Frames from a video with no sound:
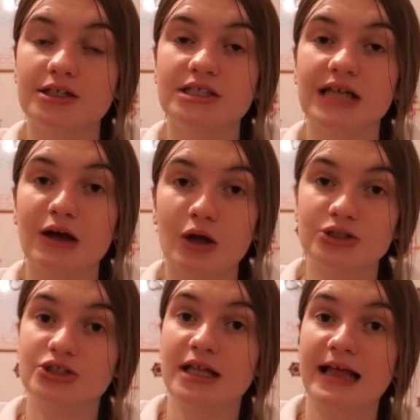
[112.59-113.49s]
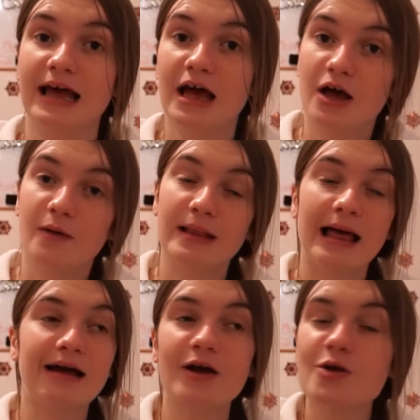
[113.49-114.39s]
She's like constantly, we're
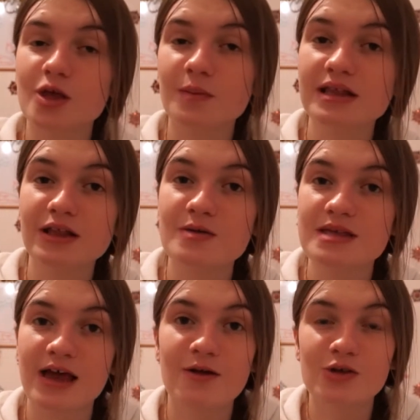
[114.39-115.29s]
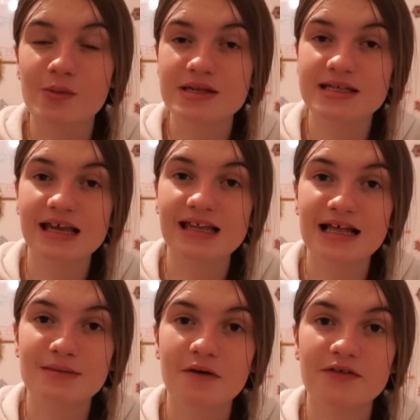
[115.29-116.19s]
like, who's coming Lucy, who's coming see you
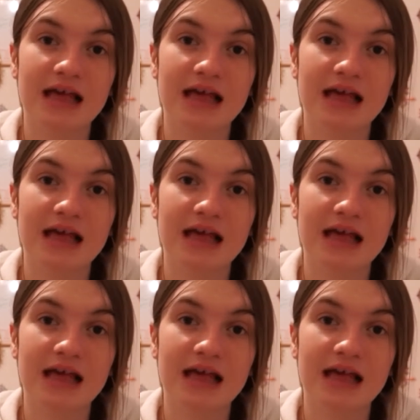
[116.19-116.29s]
next month?